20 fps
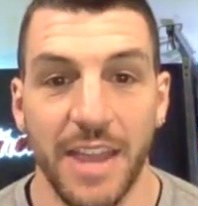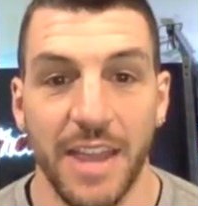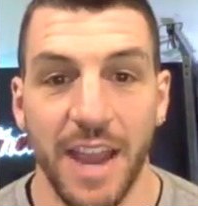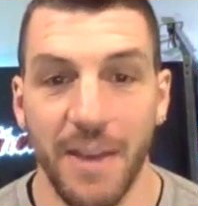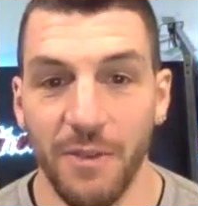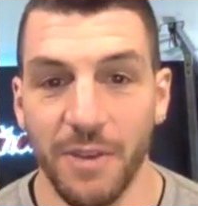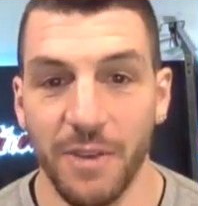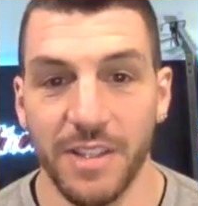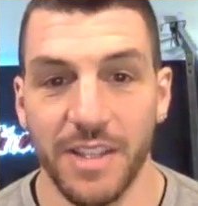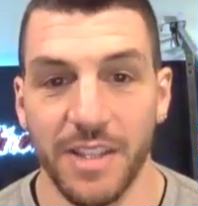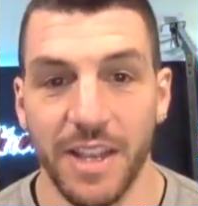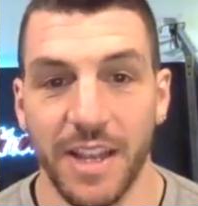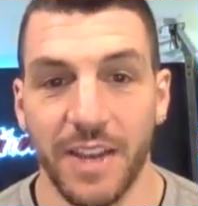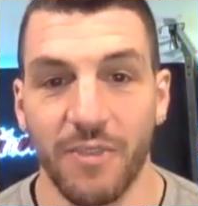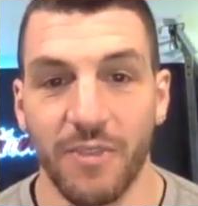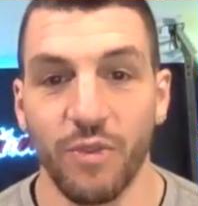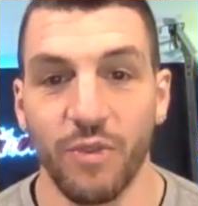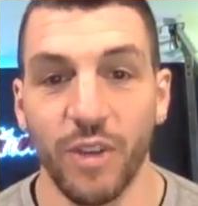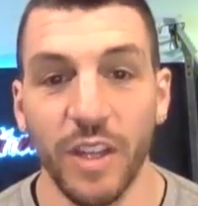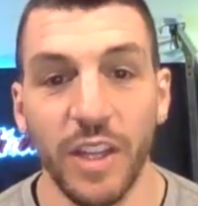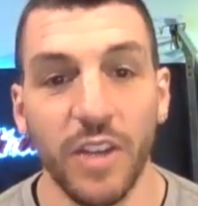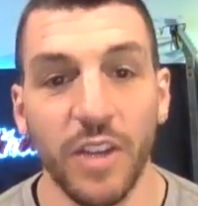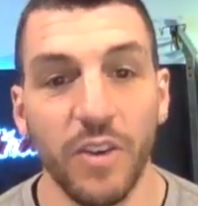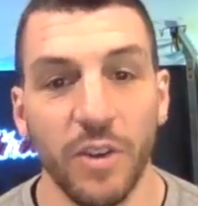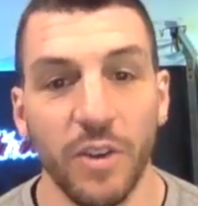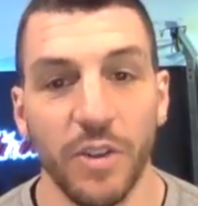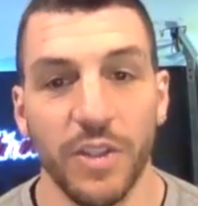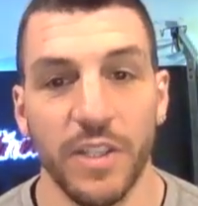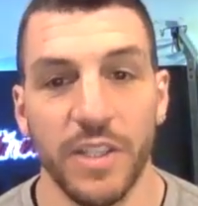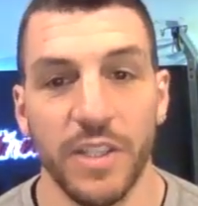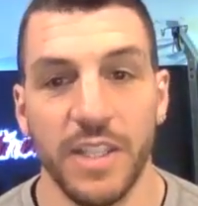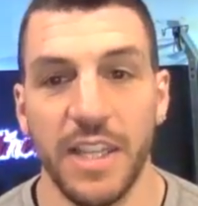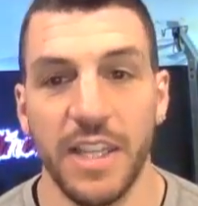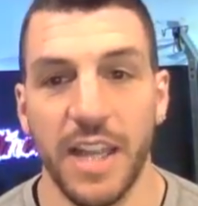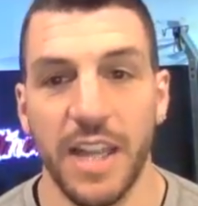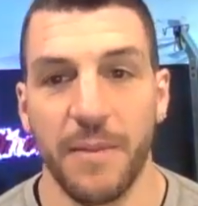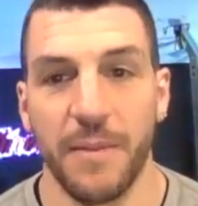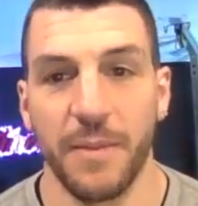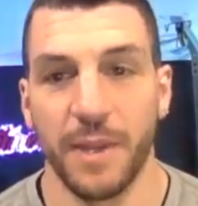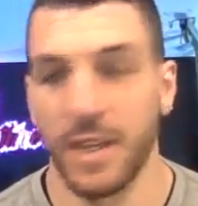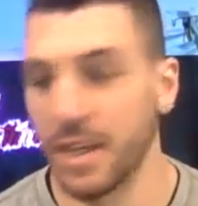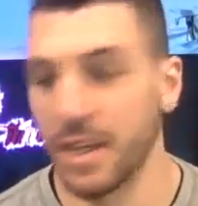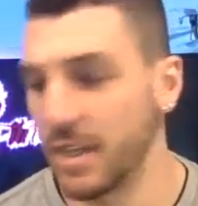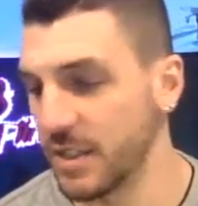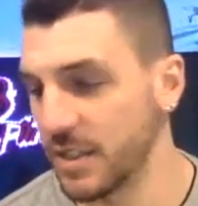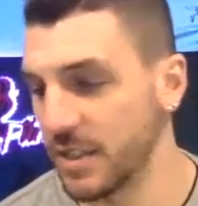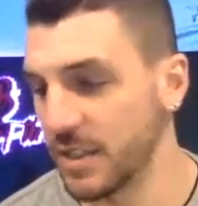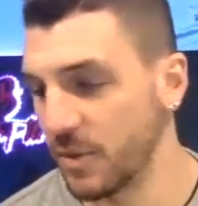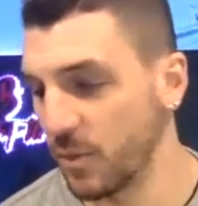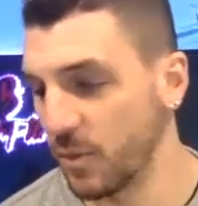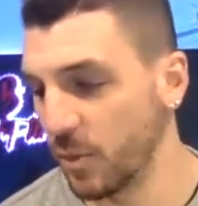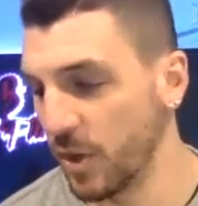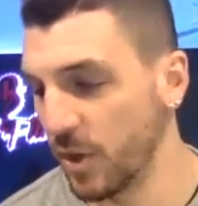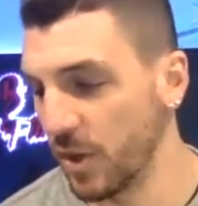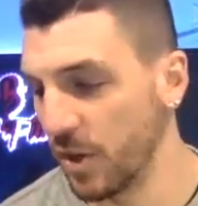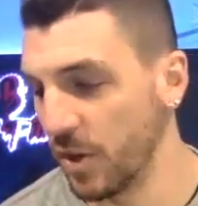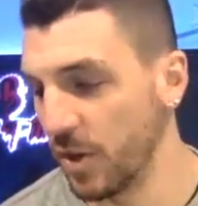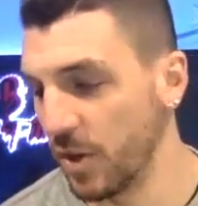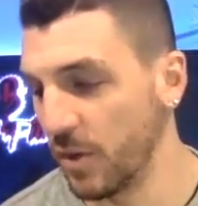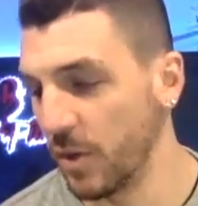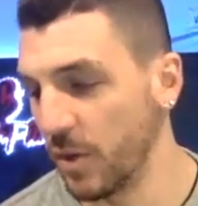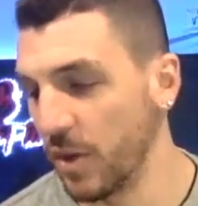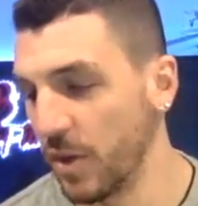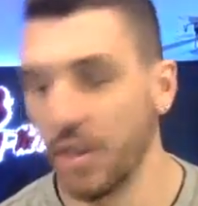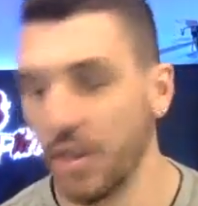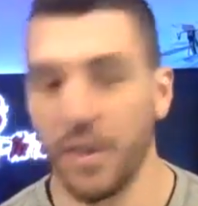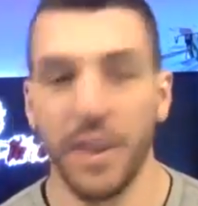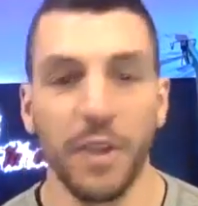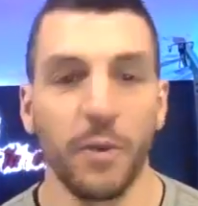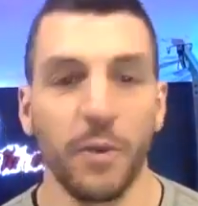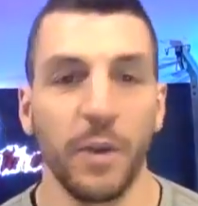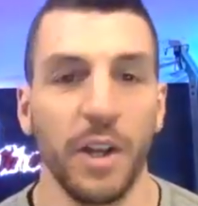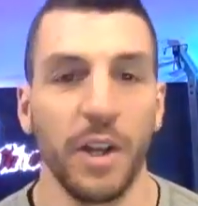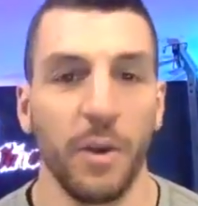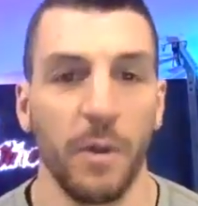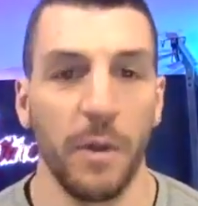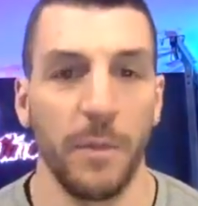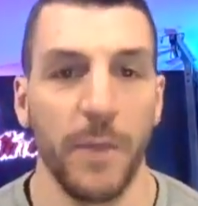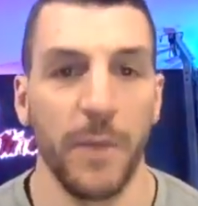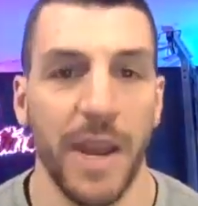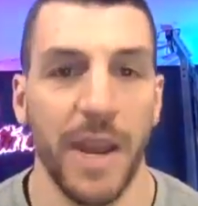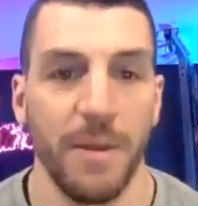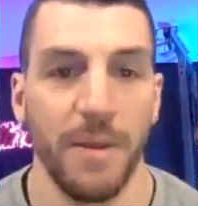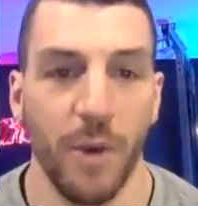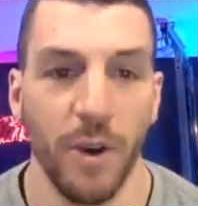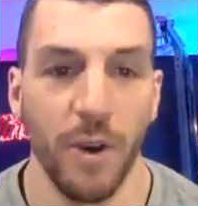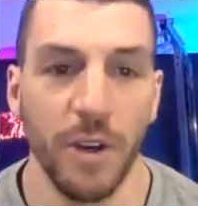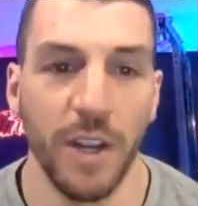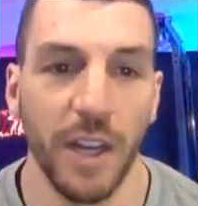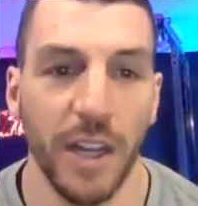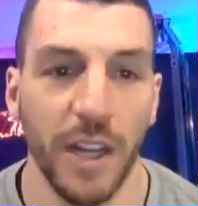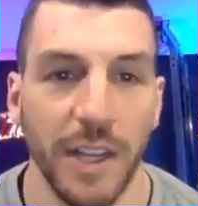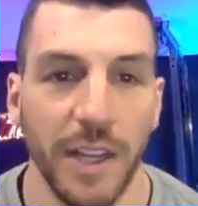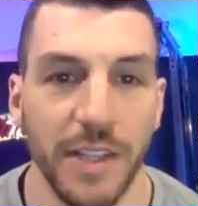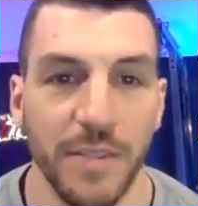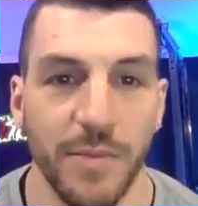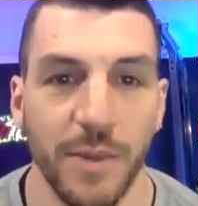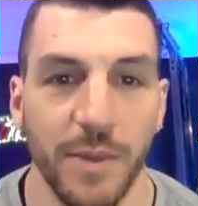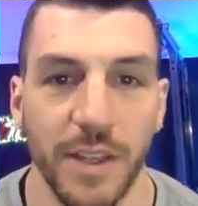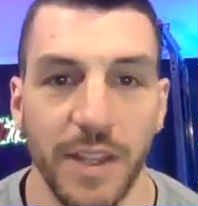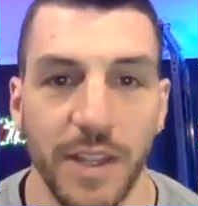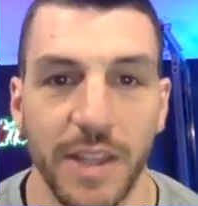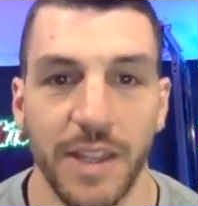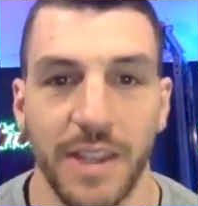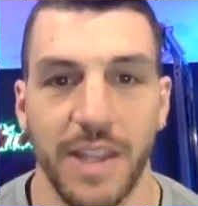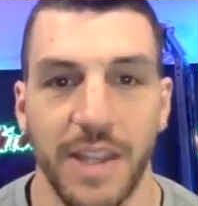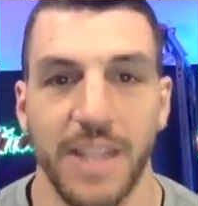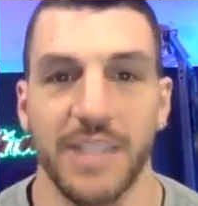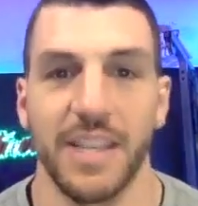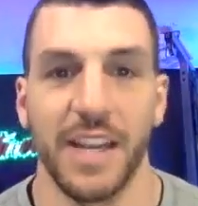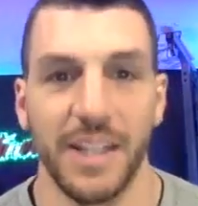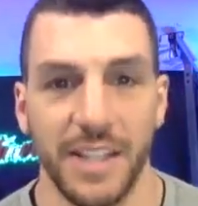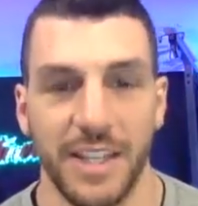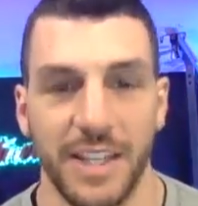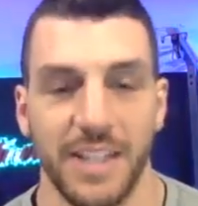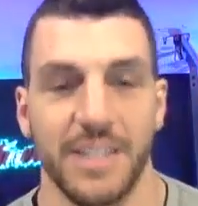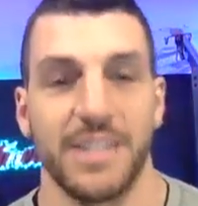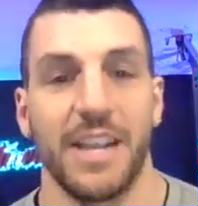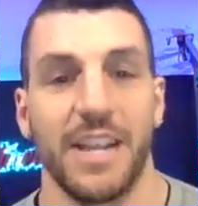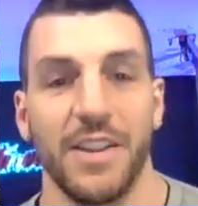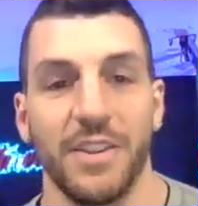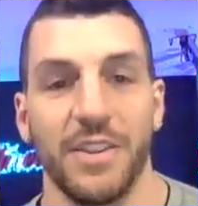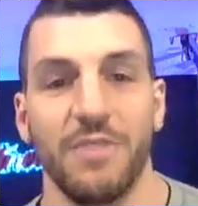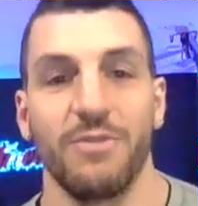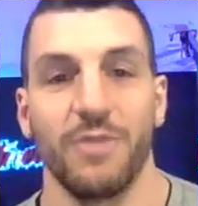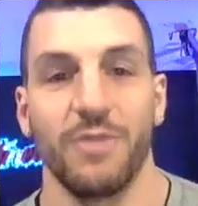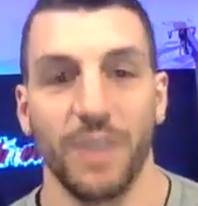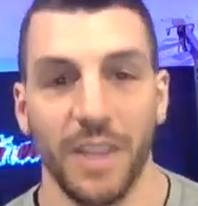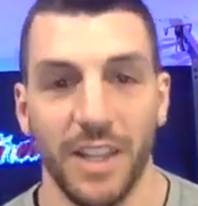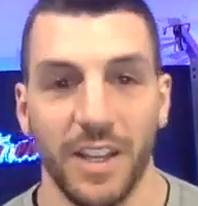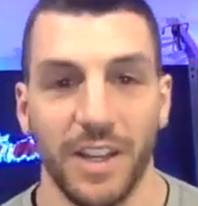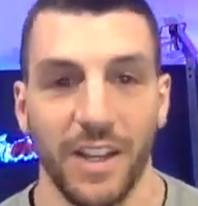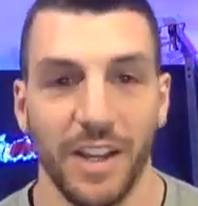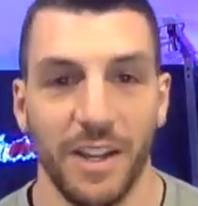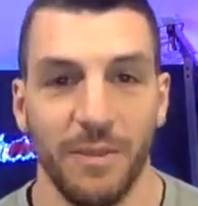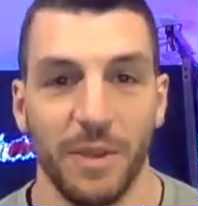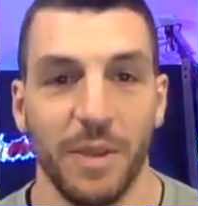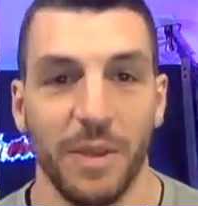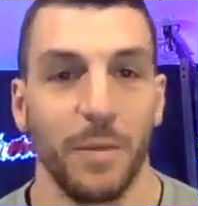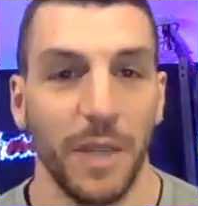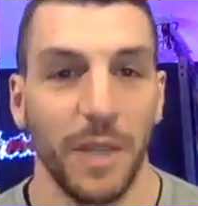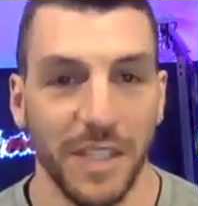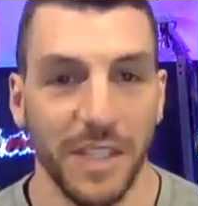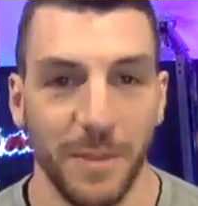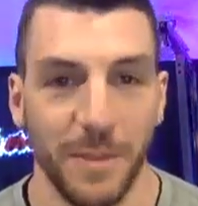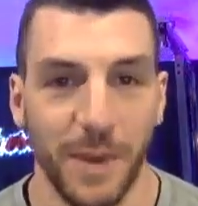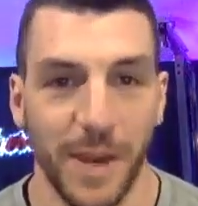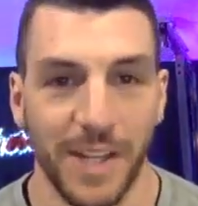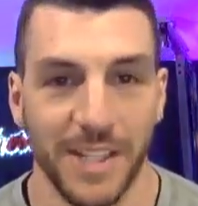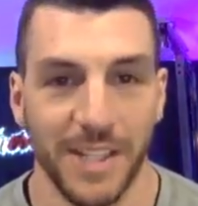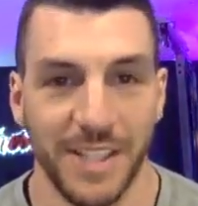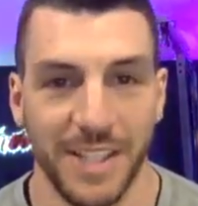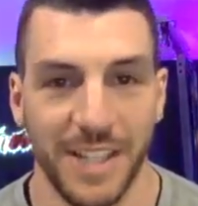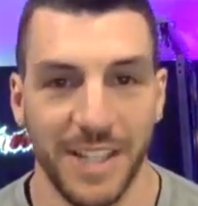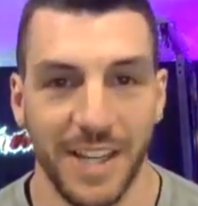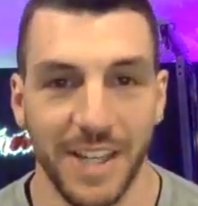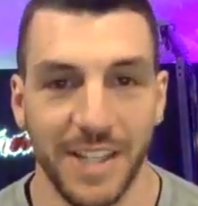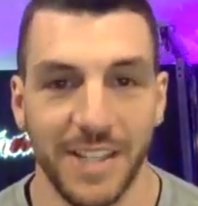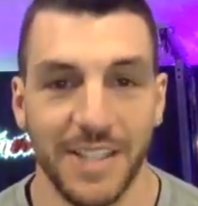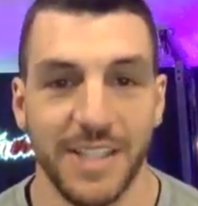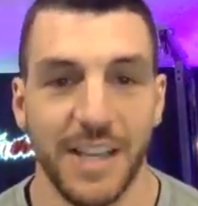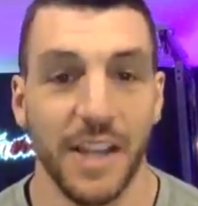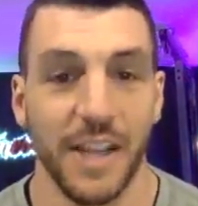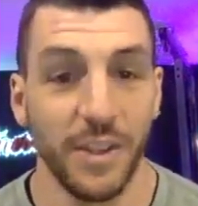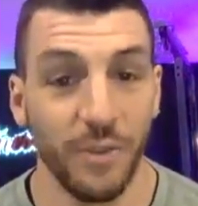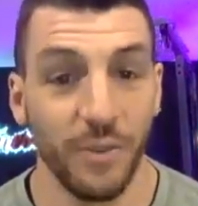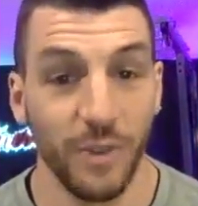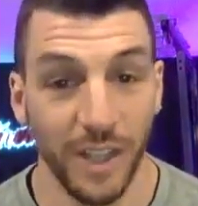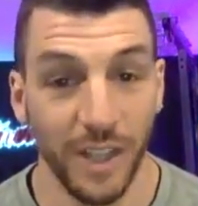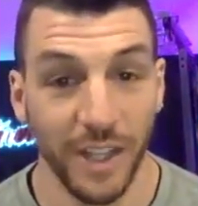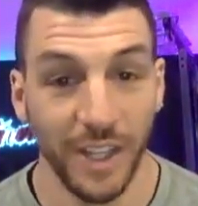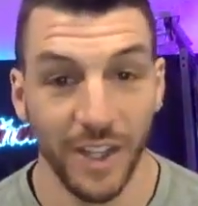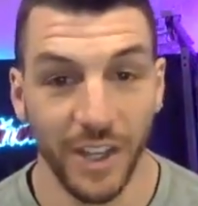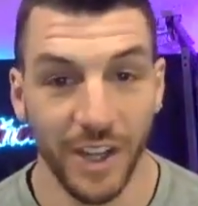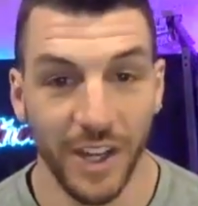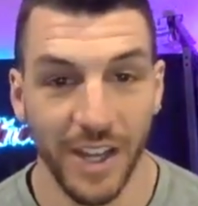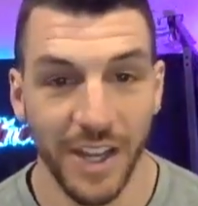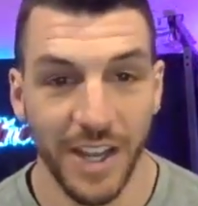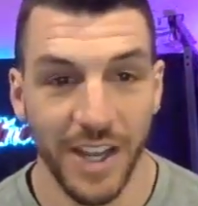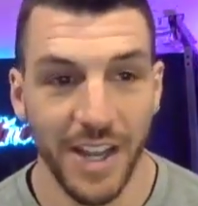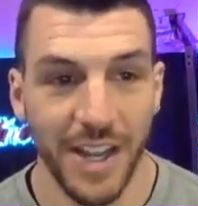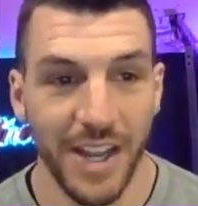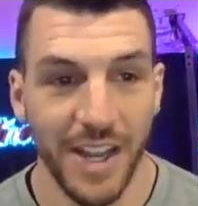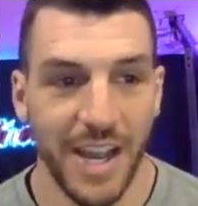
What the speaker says: that was like really cool to see that, because we all think we know what bad marketing is, but this idea sounded really good with the pizza boxes thing. It sounded really good.